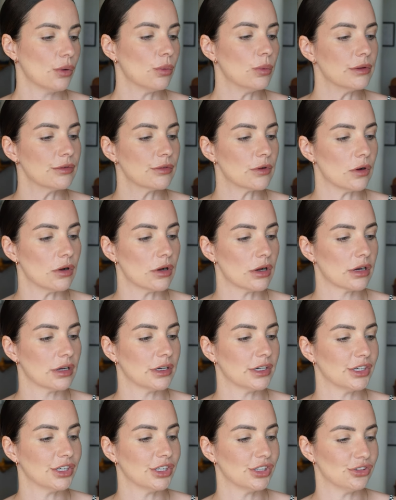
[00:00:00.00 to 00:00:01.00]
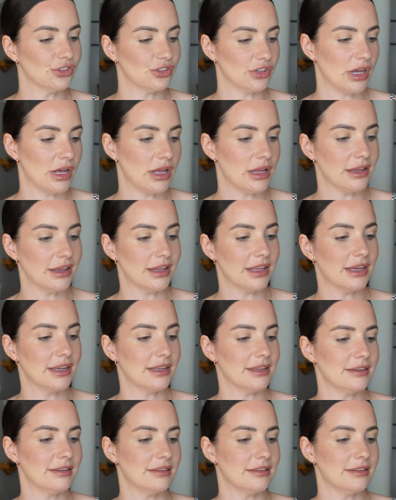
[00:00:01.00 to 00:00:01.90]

We've got Kajal